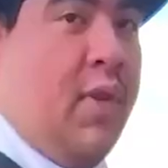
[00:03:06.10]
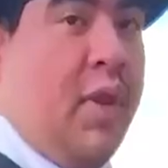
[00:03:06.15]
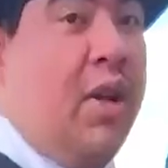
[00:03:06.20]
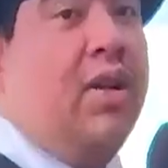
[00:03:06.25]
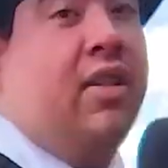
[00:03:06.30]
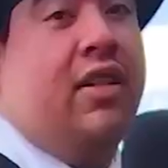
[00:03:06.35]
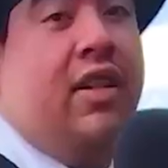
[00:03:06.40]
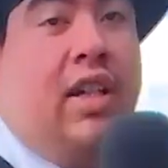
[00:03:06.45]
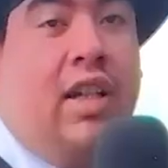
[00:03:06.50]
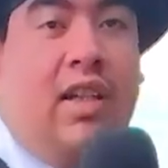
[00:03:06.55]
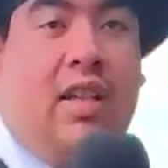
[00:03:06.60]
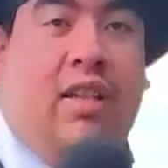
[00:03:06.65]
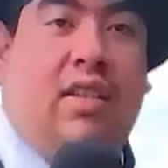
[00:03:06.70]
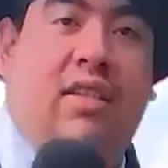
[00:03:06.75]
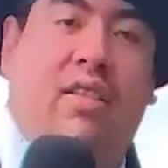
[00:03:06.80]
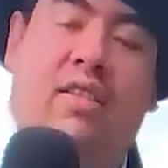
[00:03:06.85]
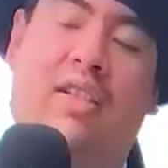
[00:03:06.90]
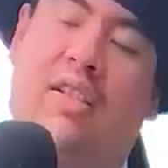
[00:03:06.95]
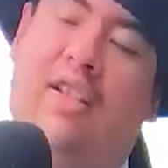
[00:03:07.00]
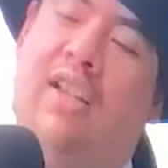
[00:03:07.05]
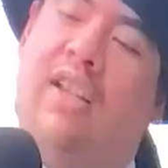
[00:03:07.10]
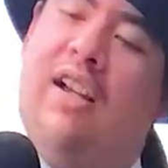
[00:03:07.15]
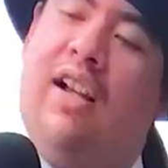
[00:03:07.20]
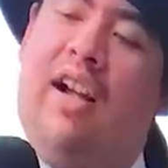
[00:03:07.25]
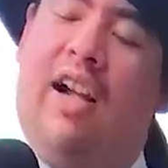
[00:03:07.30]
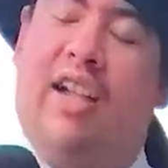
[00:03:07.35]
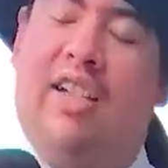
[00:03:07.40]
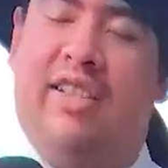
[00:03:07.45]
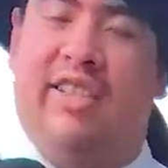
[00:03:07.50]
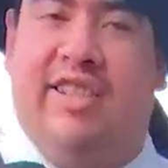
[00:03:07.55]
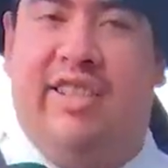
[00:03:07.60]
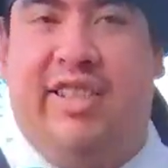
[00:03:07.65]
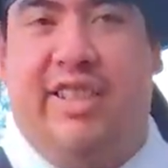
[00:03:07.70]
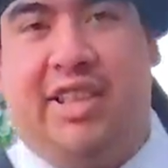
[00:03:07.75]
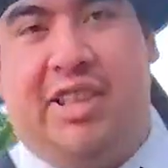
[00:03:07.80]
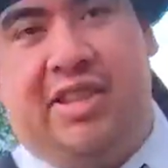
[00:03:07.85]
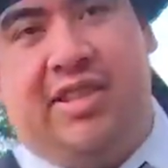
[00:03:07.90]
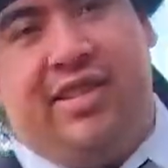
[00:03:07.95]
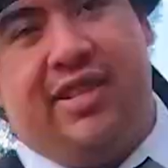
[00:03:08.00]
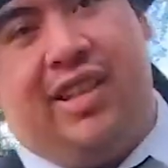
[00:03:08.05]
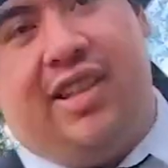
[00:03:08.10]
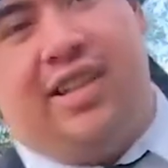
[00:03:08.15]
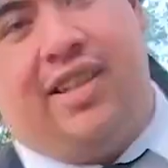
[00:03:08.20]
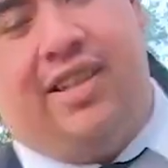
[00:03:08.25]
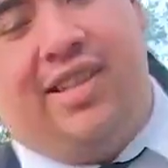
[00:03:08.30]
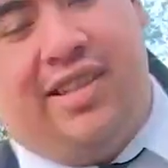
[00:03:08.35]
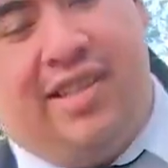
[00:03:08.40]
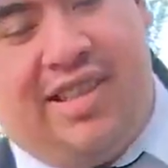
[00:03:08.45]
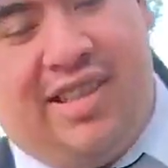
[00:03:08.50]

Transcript: Oh, hey. I didn't see you there.